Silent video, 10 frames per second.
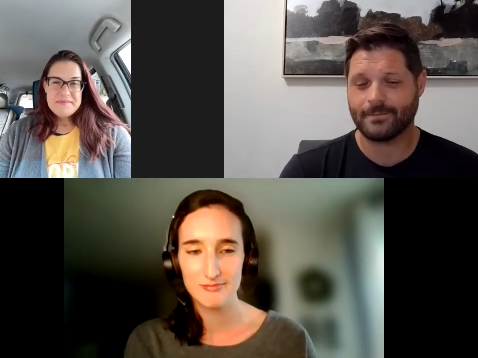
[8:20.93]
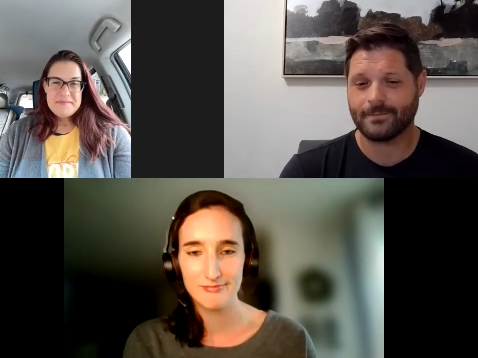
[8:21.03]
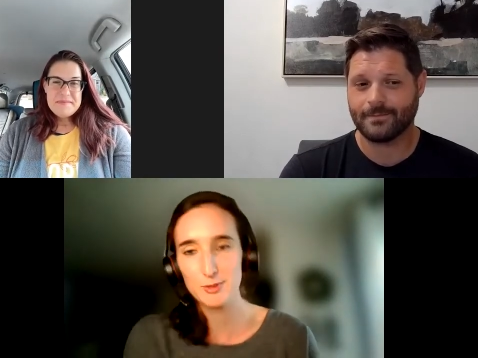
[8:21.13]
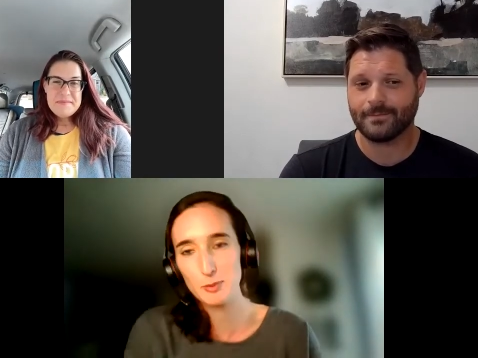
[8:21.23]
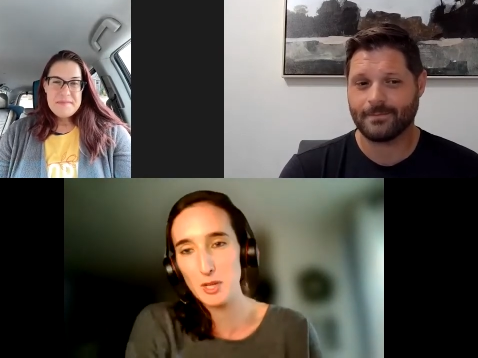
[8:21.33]

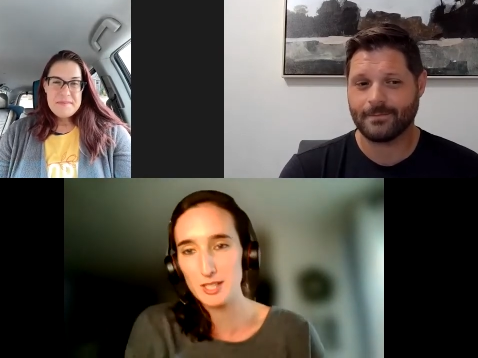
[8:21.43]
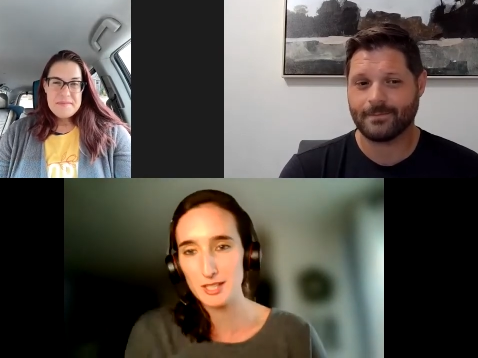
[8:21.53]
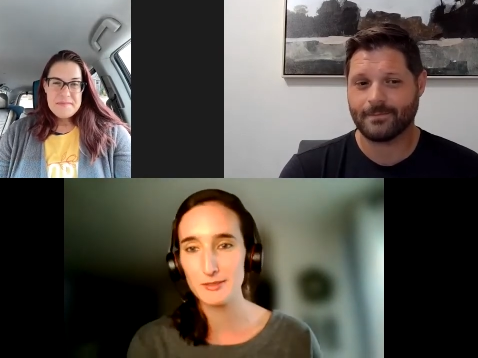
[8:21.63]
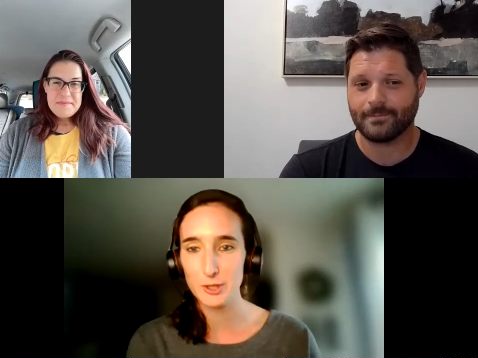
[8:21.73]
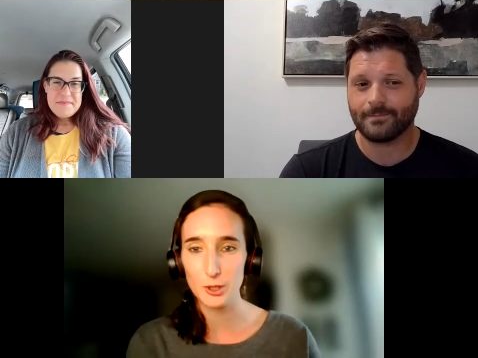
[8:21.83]
Speaker 1: speaks
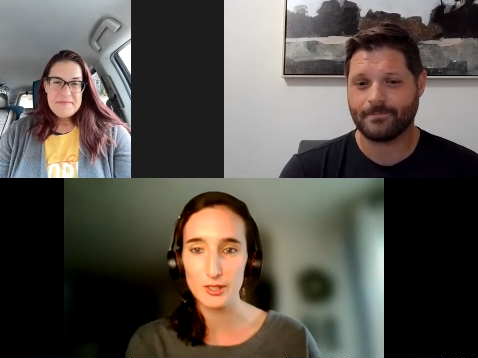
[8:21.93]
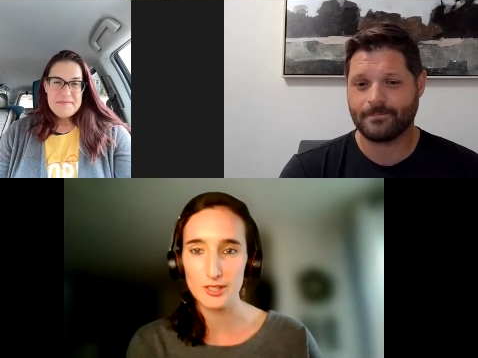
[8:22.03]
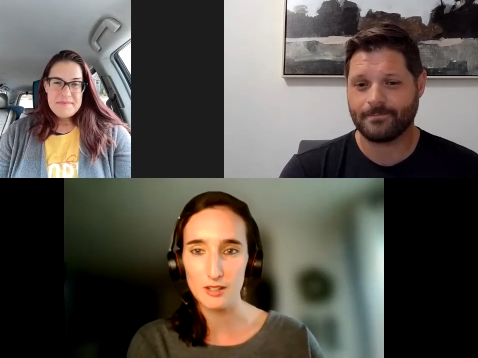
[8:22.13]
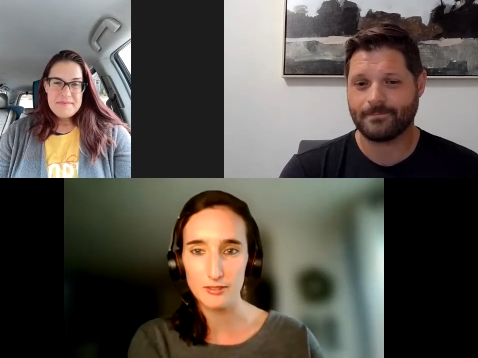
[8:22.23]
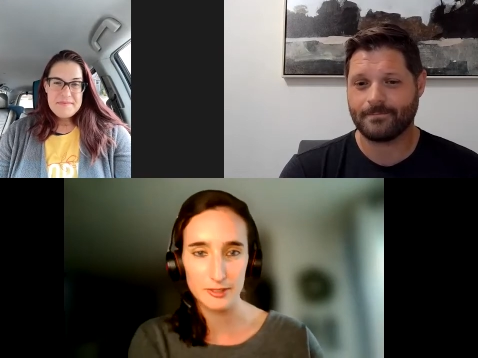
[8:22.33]
to
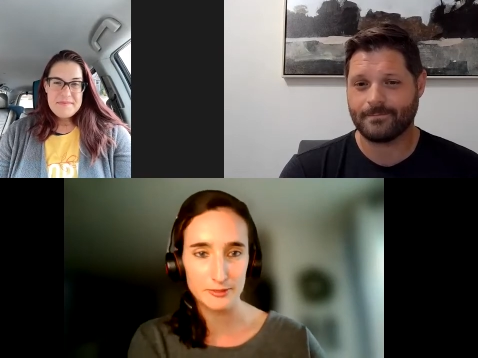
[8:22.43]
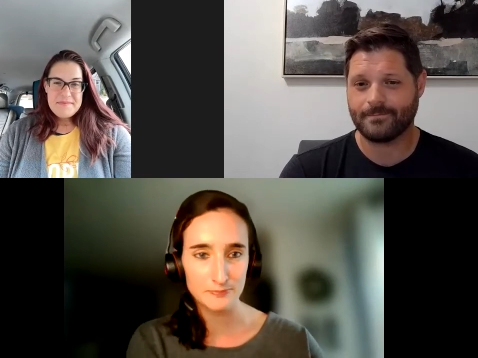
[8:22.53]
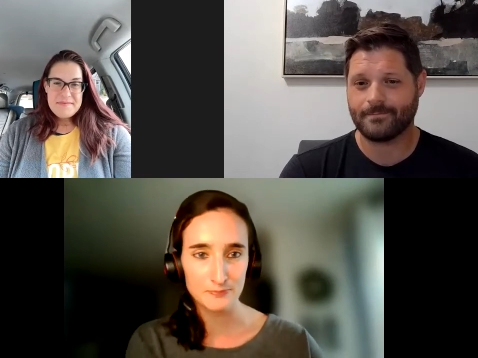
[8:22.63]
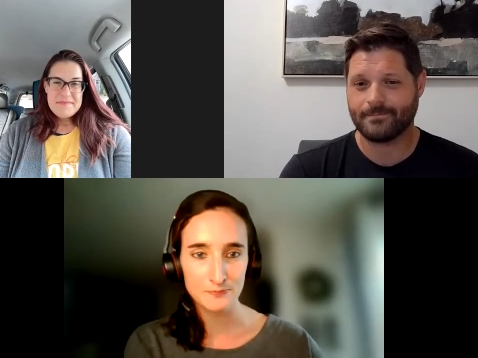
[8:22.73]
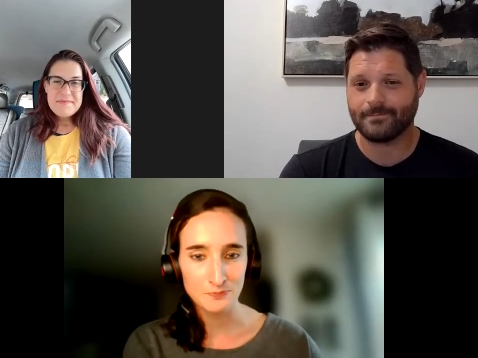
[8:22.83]
itself.
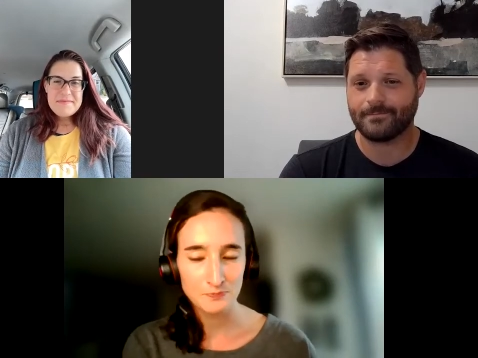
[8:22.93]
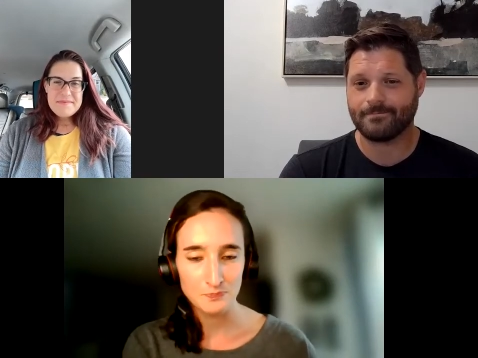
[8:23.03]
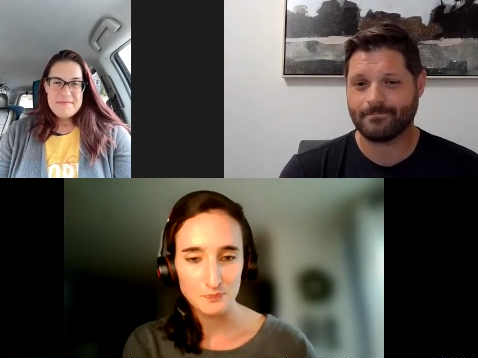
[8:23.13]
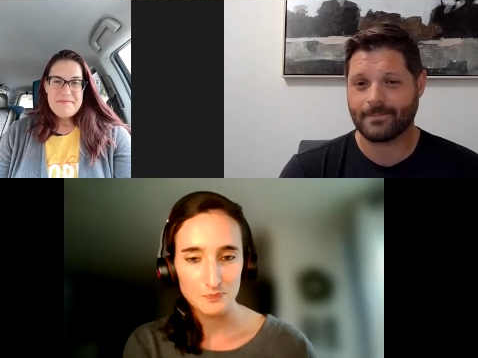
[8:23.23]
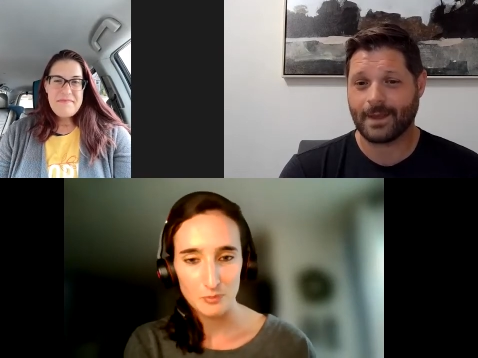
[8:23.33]

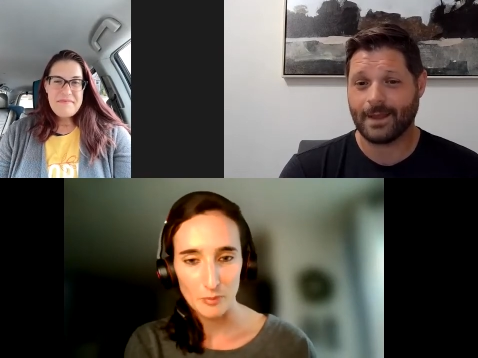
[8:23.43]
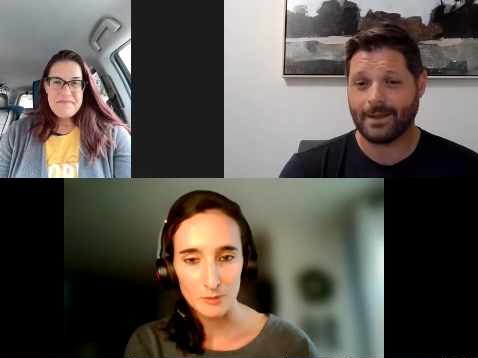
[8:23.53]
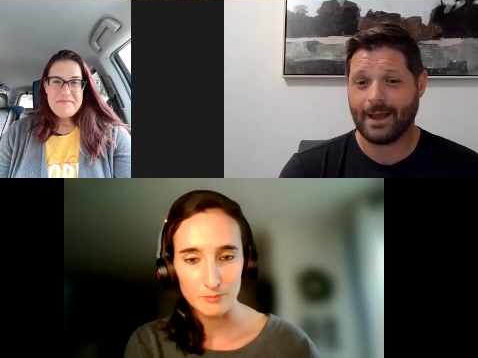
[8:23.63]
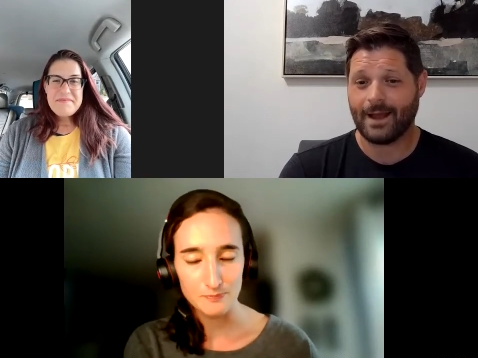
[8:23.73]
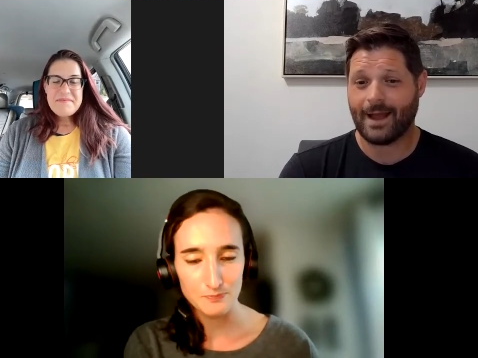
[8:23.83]
Speaker 2: But
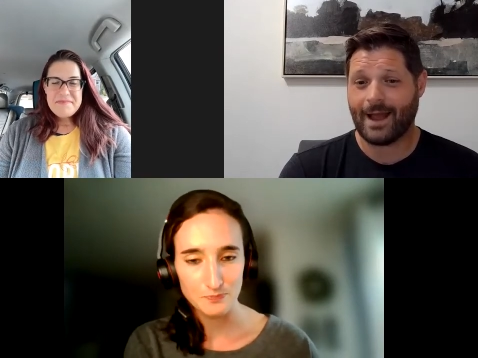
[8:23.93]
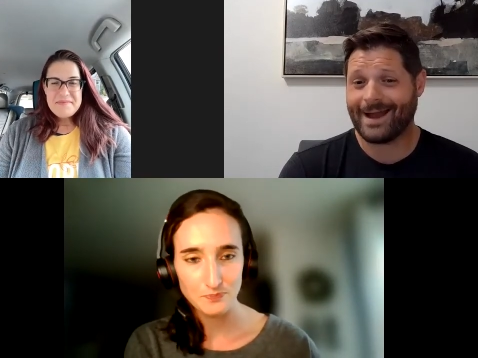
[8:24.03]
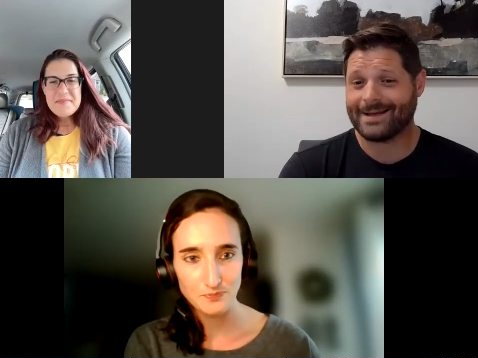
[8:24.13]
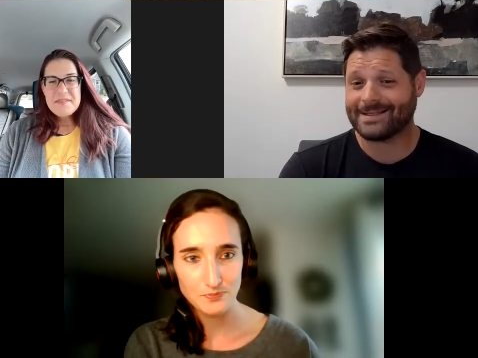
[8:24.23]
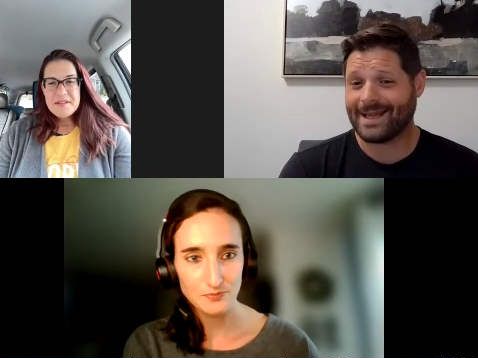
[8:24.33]
yeah, I
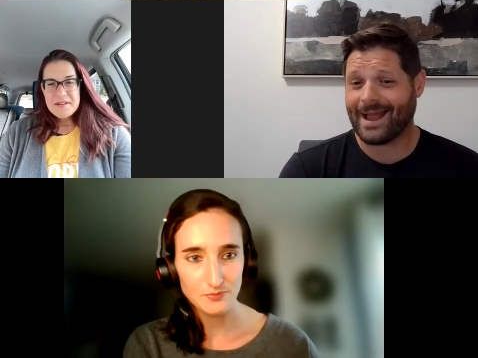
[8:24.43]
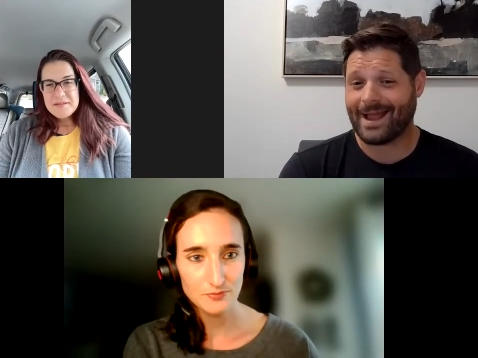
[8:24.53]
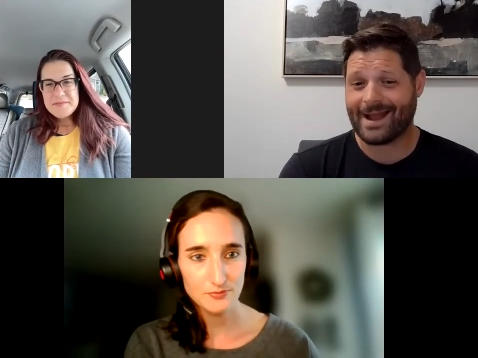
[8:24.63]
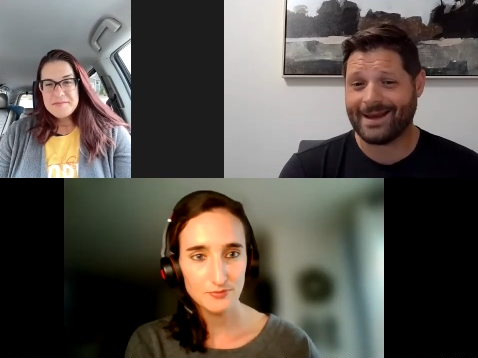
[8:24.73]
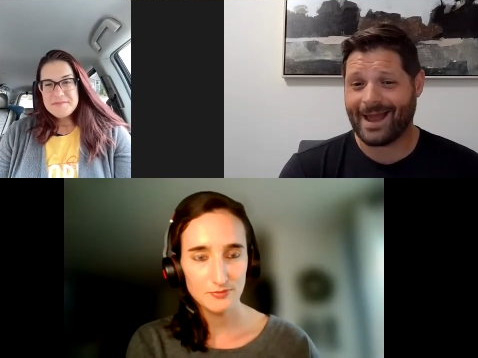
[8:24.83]
gotta say,
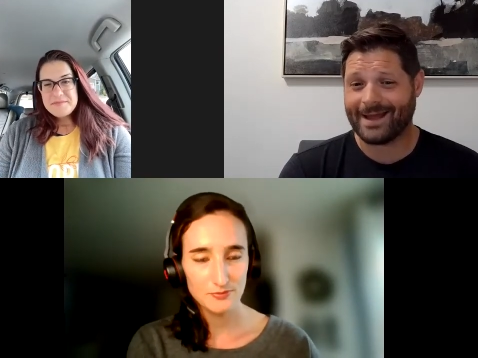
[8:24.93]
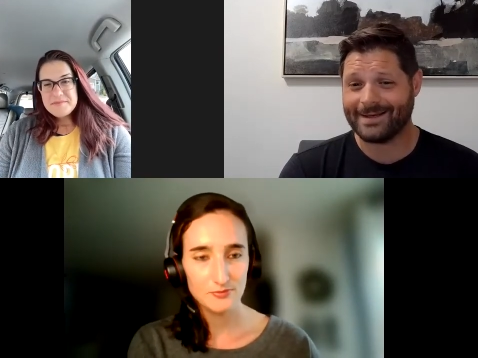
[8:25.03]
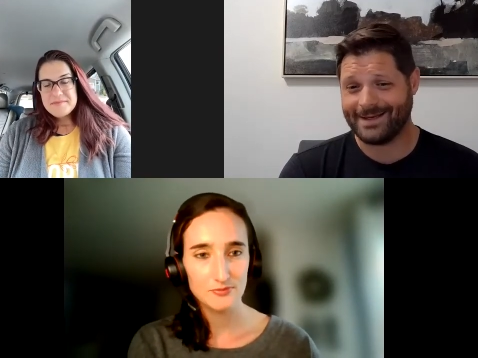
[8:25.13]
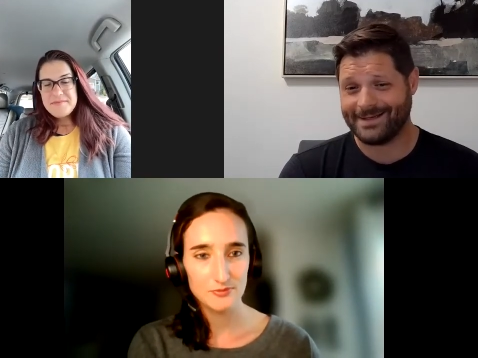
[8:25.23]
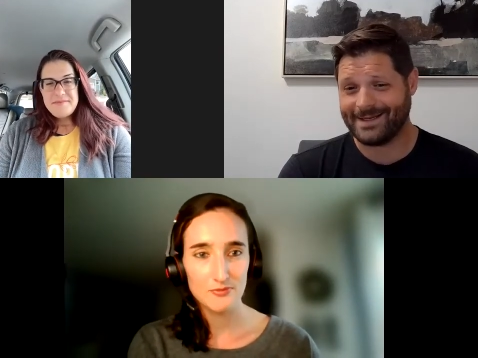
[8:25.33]
I kind of had
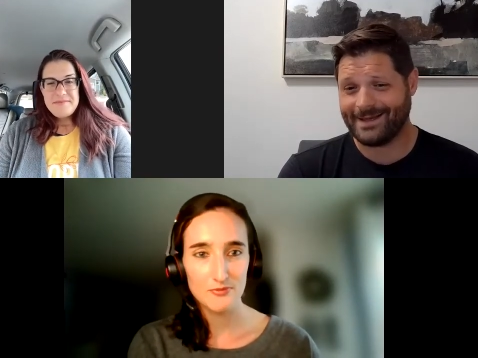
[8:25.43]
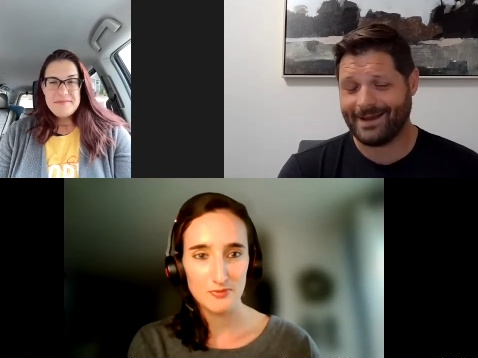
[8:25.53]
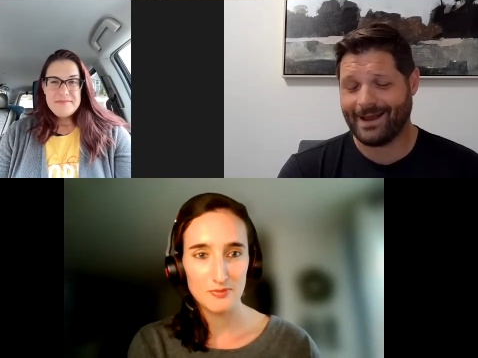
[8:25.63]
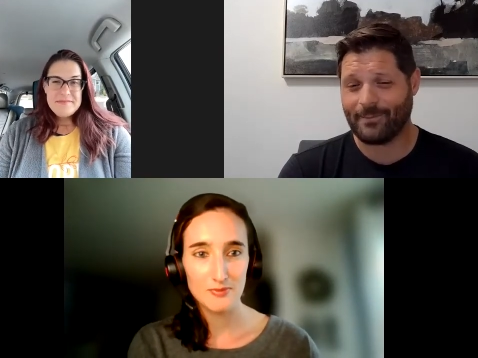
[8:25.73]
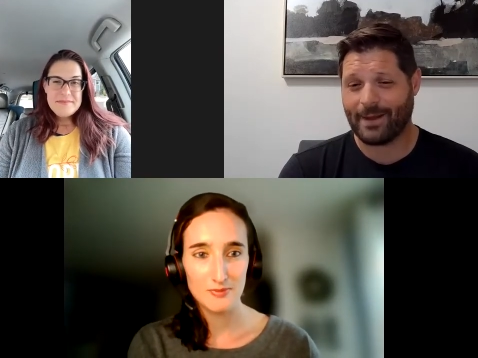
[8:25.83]
it
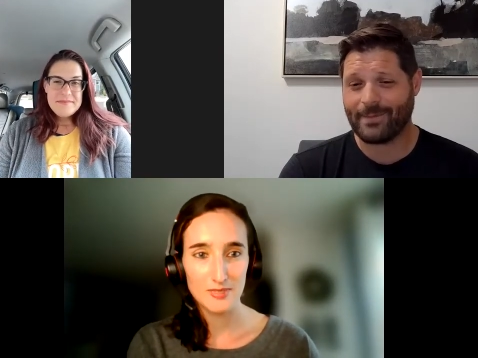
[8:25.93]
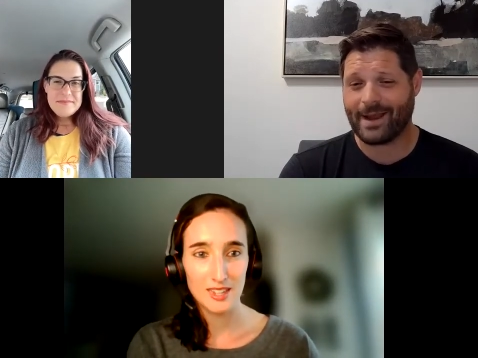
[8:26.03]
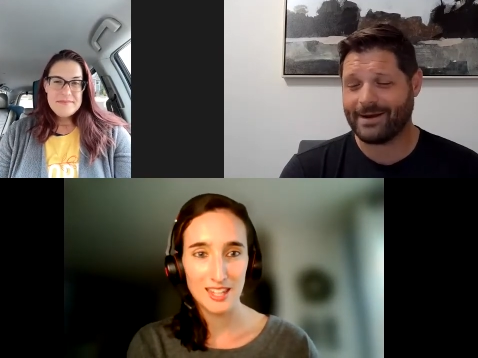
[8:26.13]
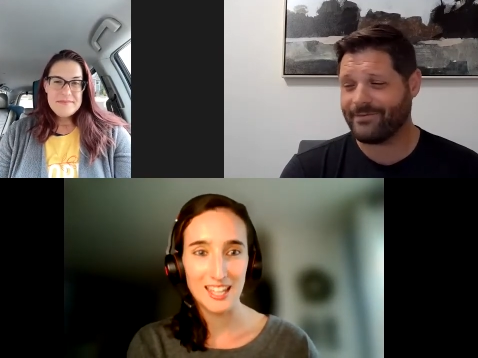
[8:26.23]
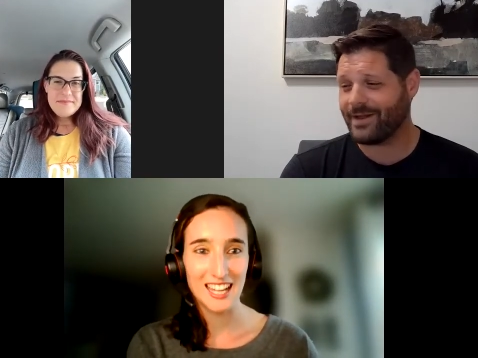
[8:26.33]
easy. I'm, I'm
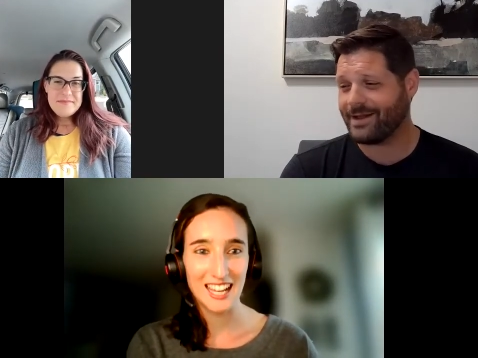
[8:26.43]
kind of